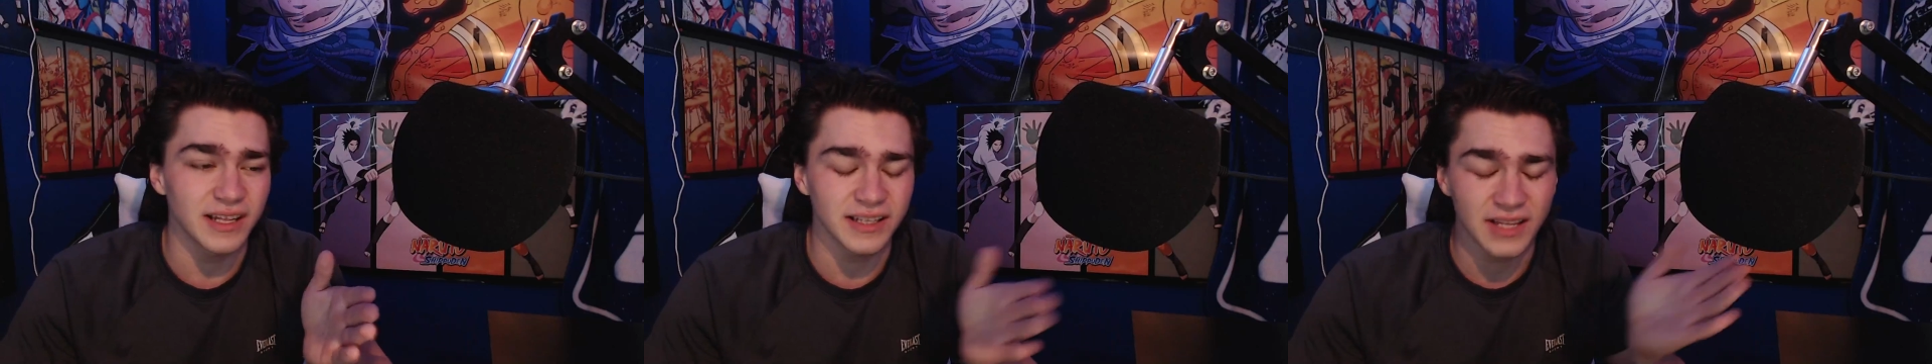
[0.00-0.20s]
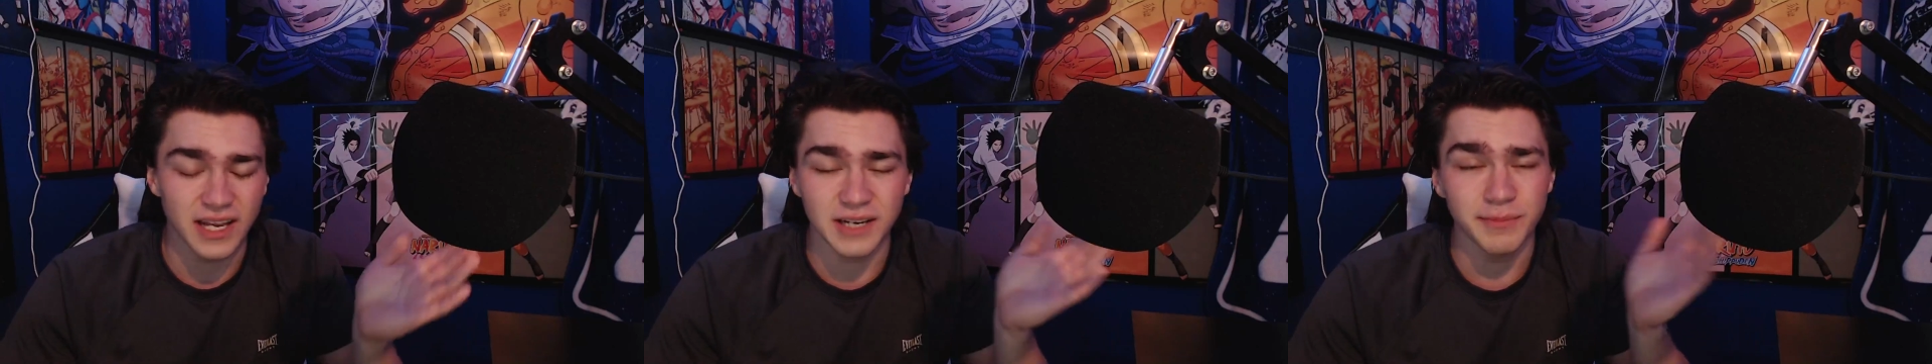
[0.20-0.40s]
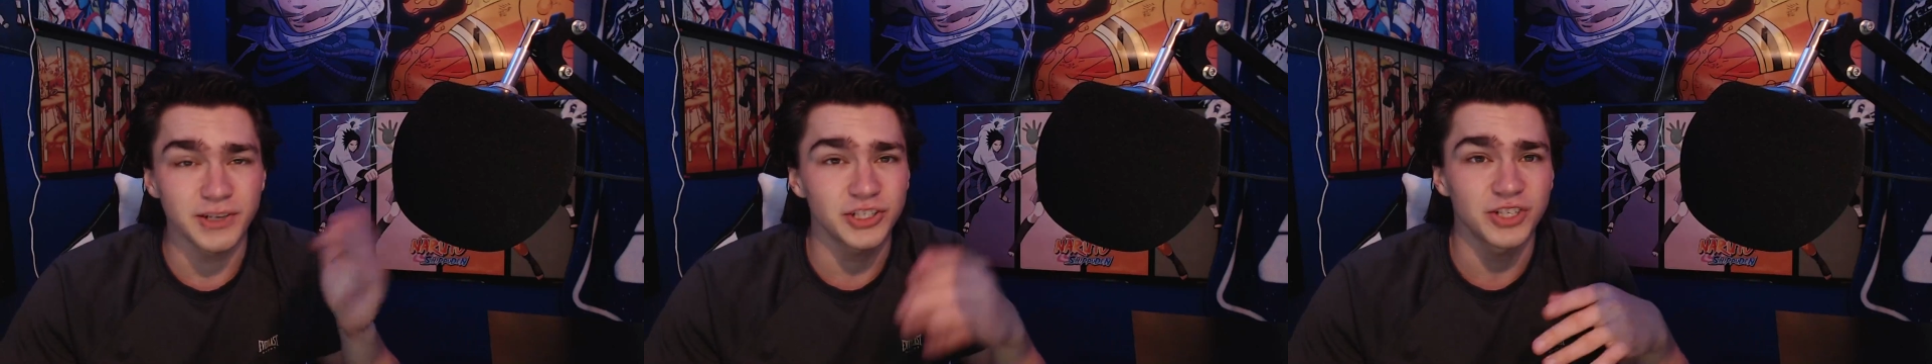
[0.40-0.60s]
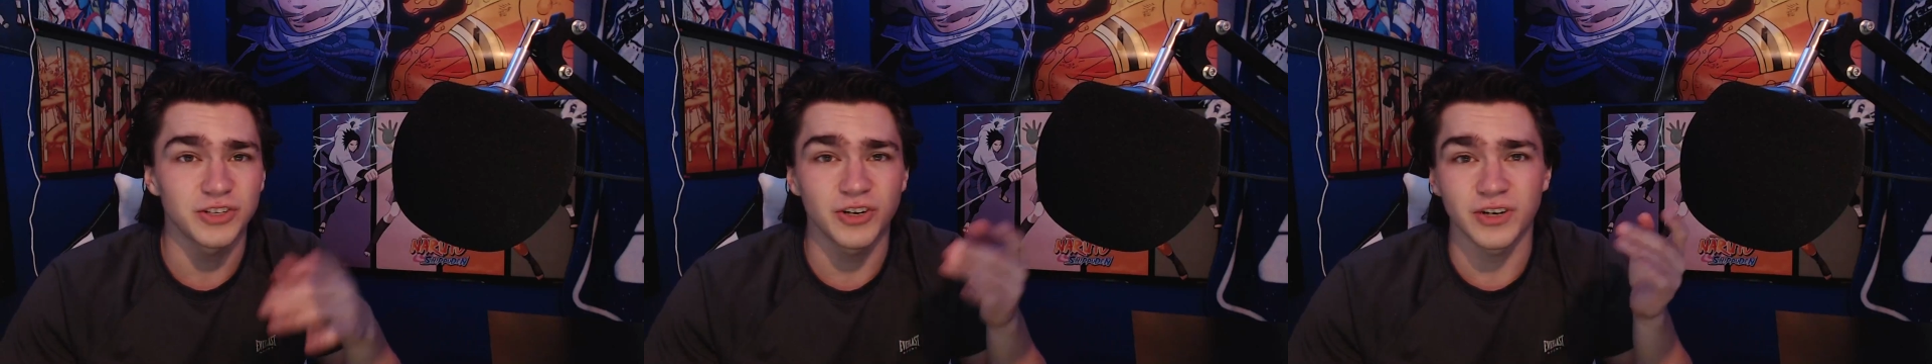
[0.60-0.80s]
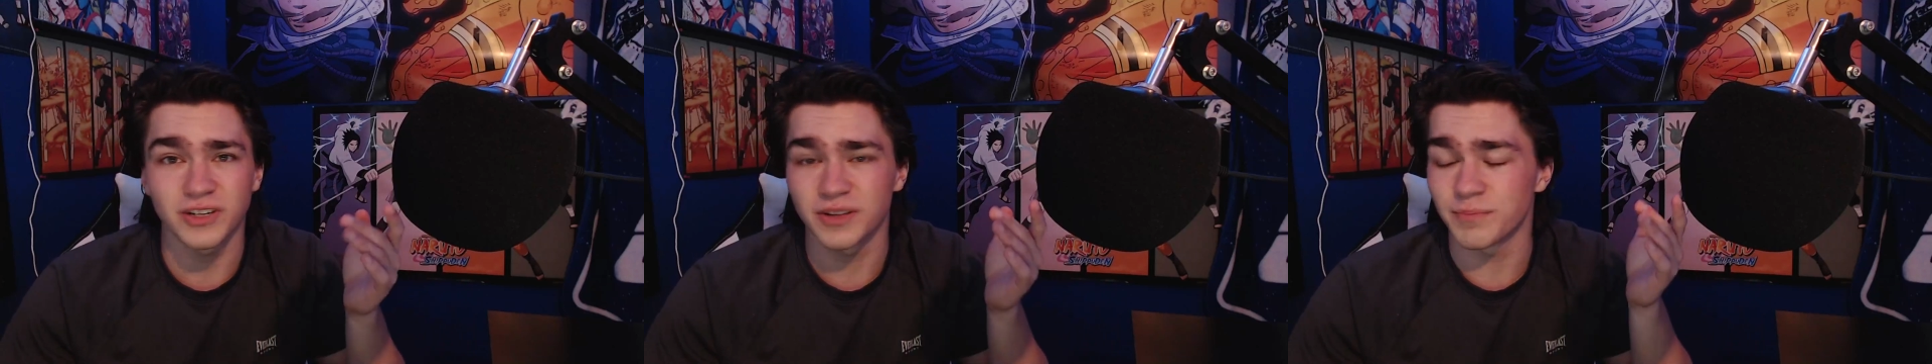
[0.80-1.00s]
animation during
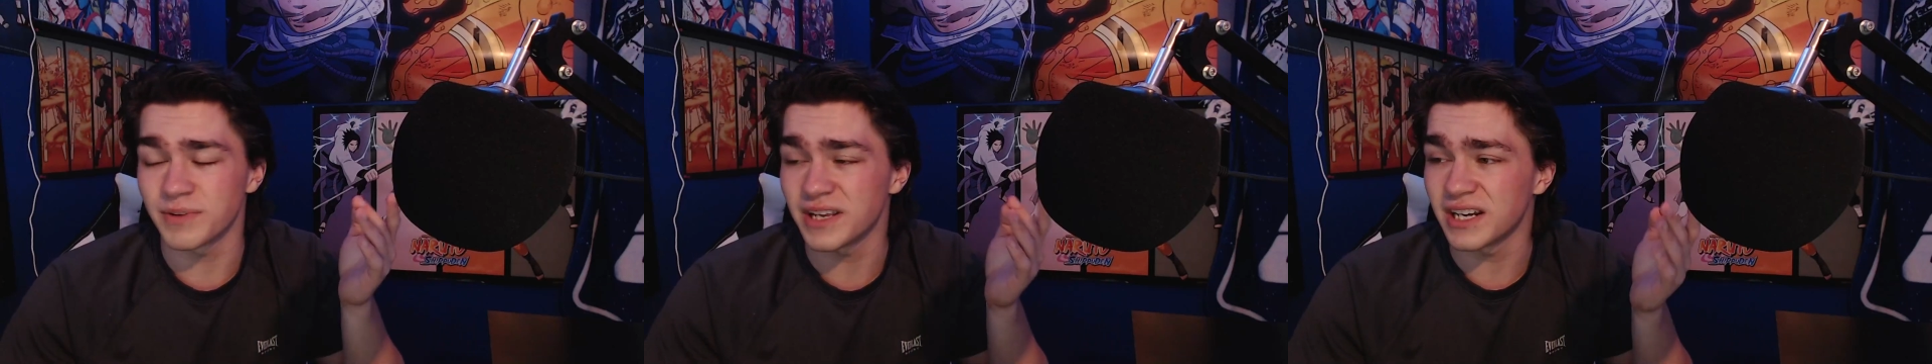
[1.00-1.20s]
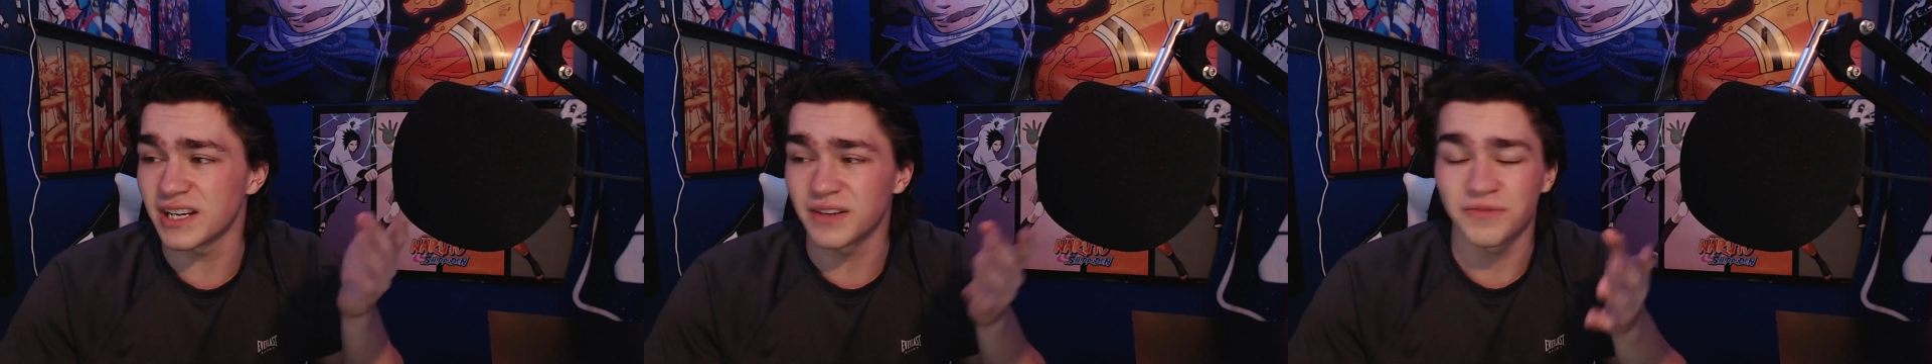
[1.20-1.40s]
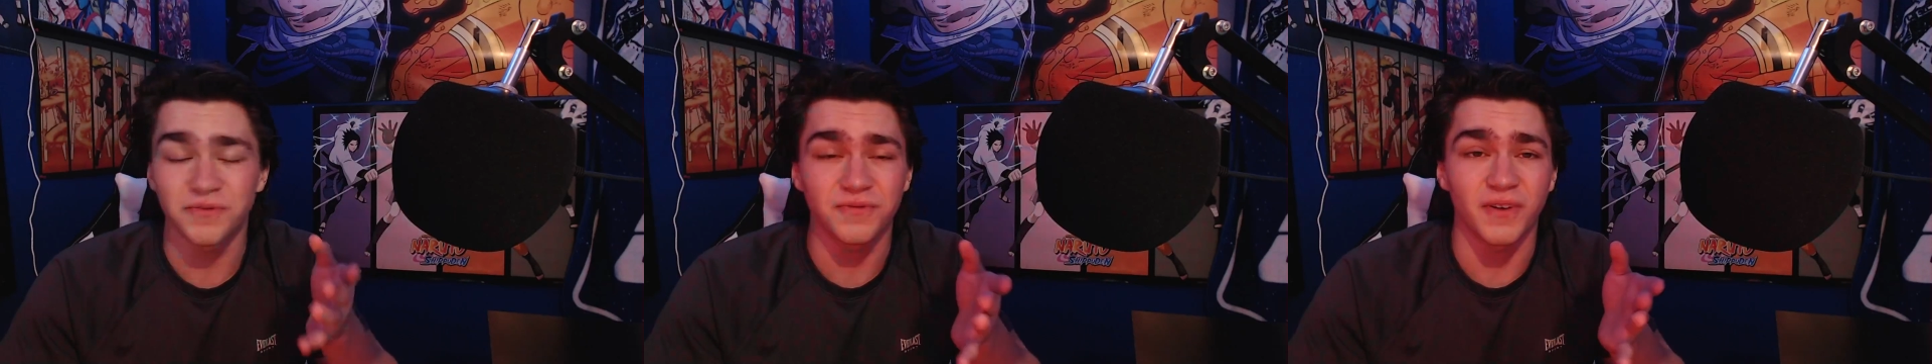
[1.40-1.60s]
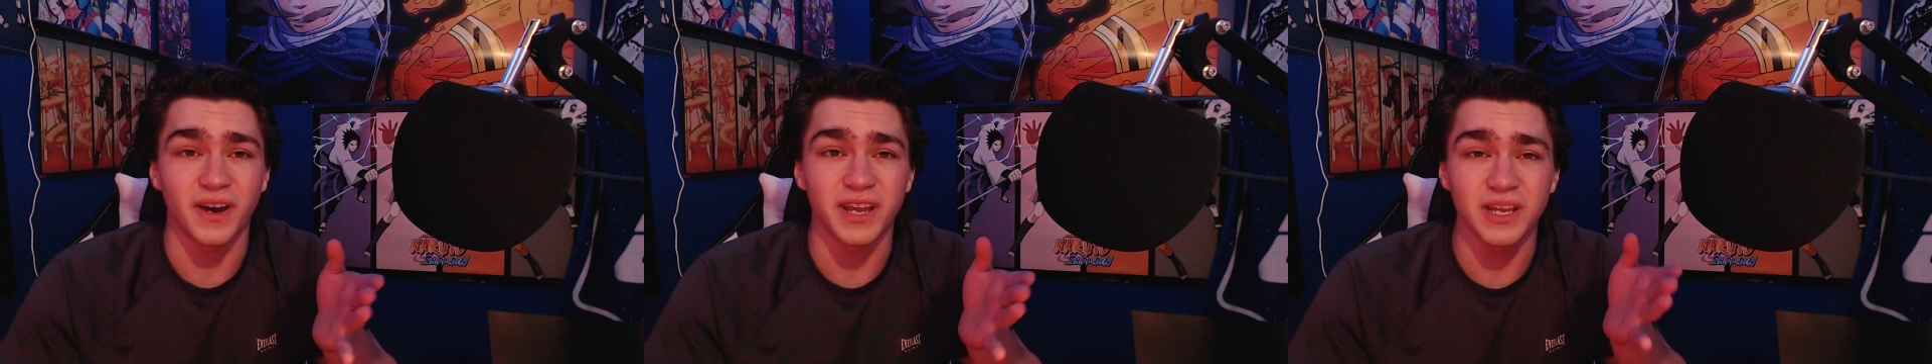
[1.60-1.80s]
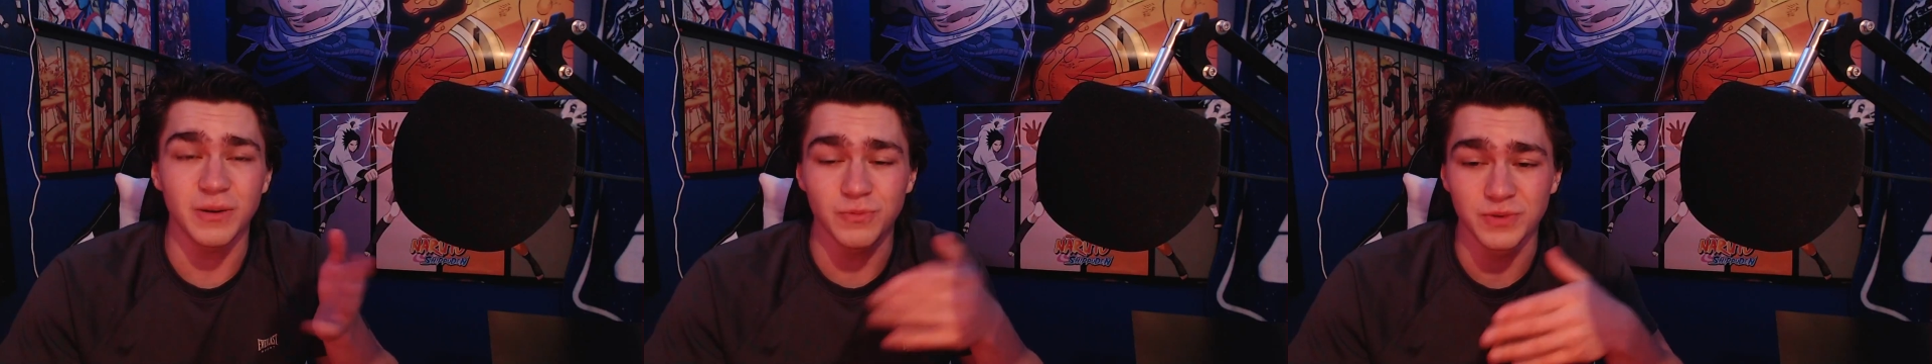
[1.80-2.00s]
the beginning
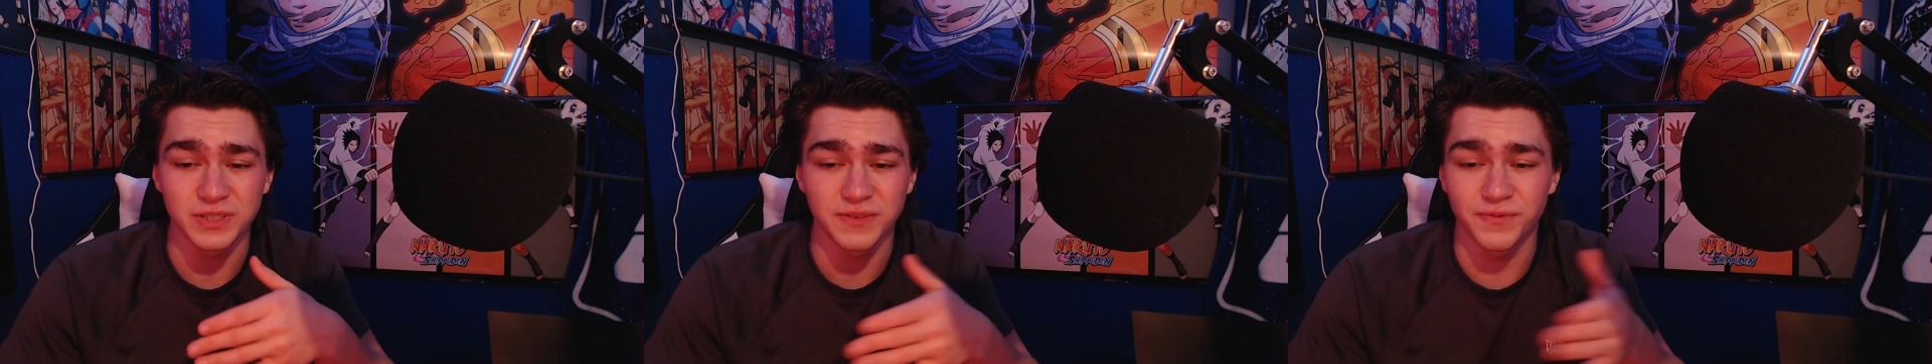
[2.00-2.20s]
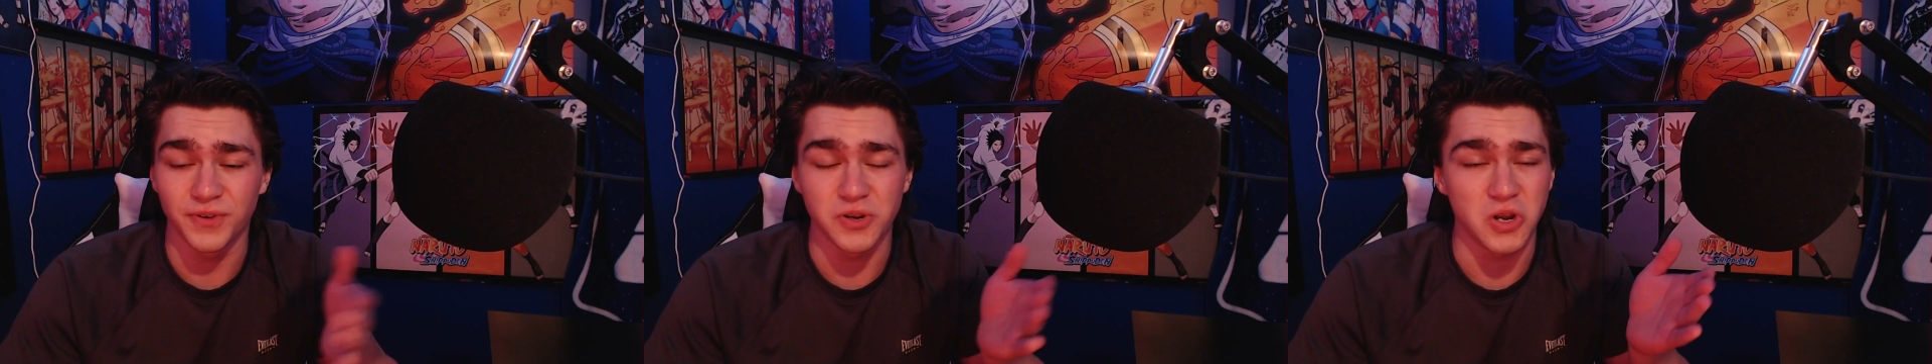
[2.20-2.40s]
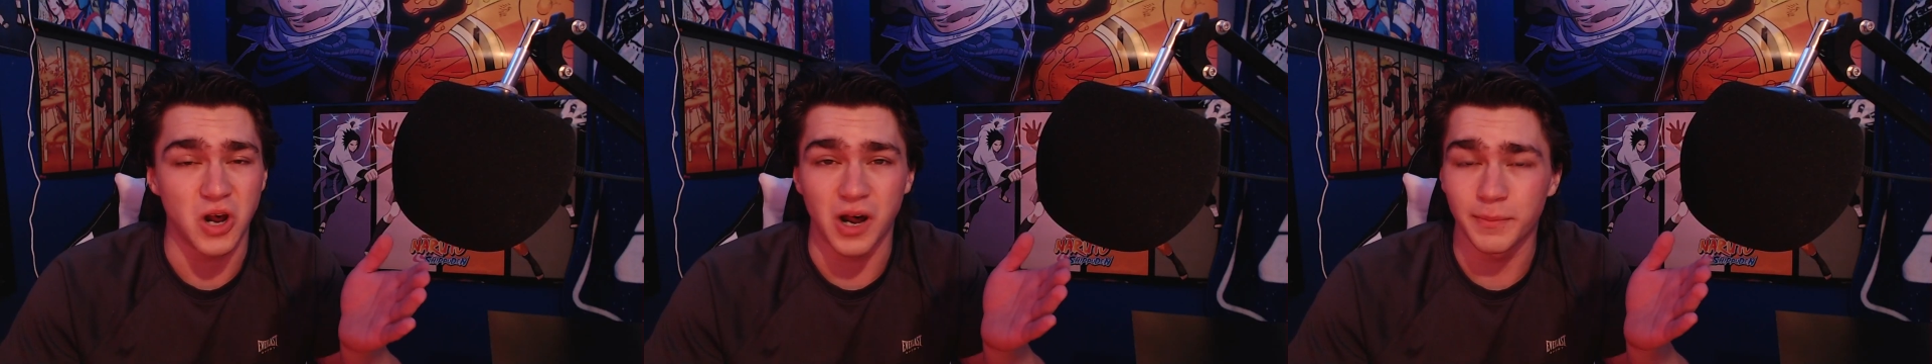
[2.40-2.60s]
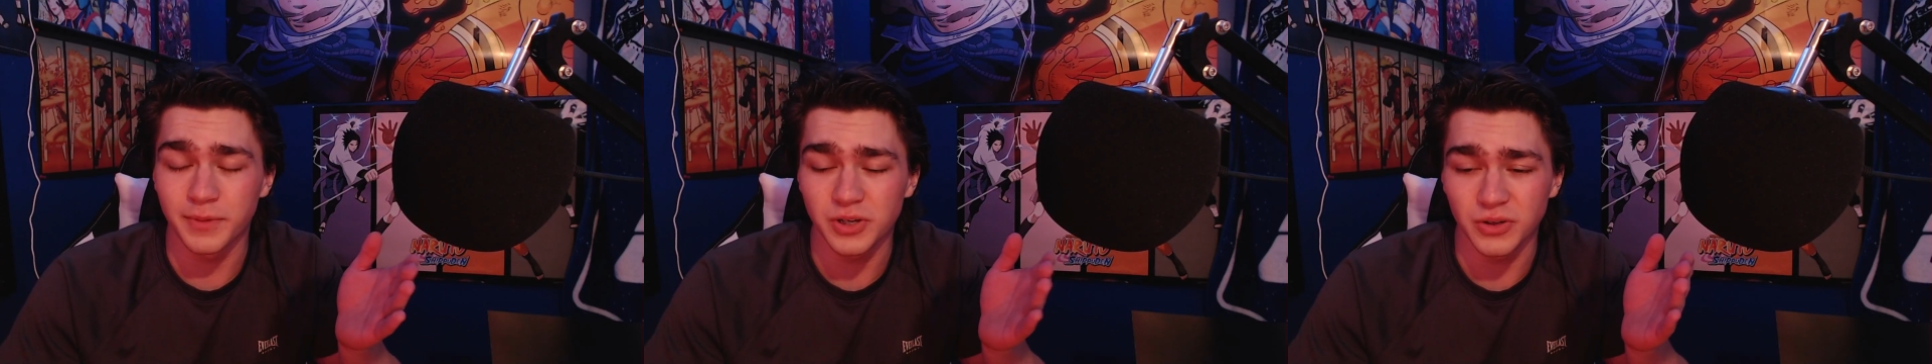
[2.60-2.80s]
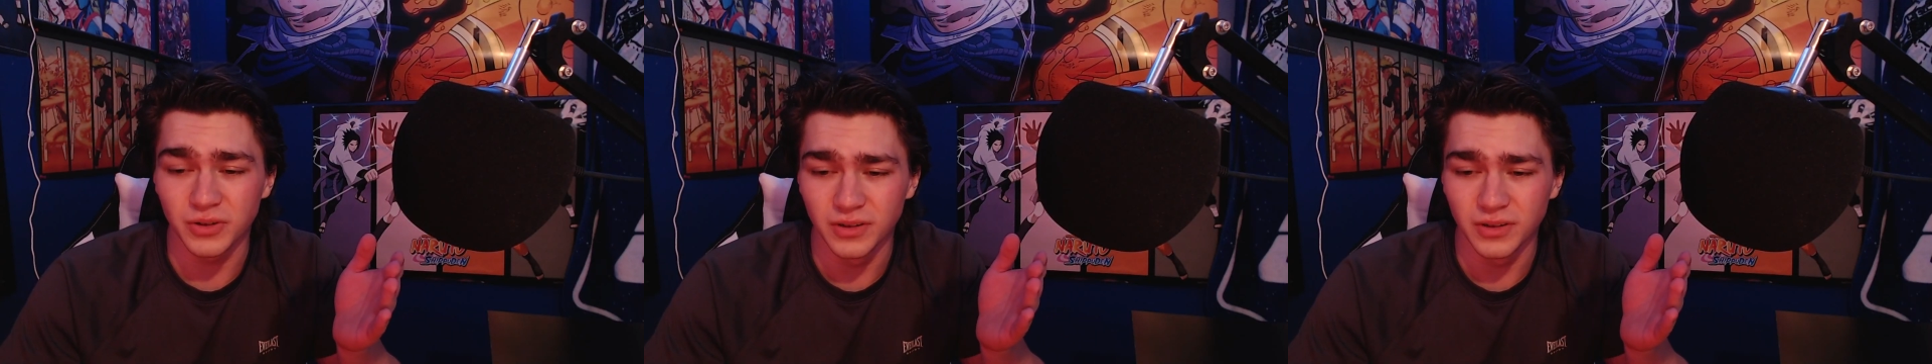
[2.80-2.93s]
fight was phenomenal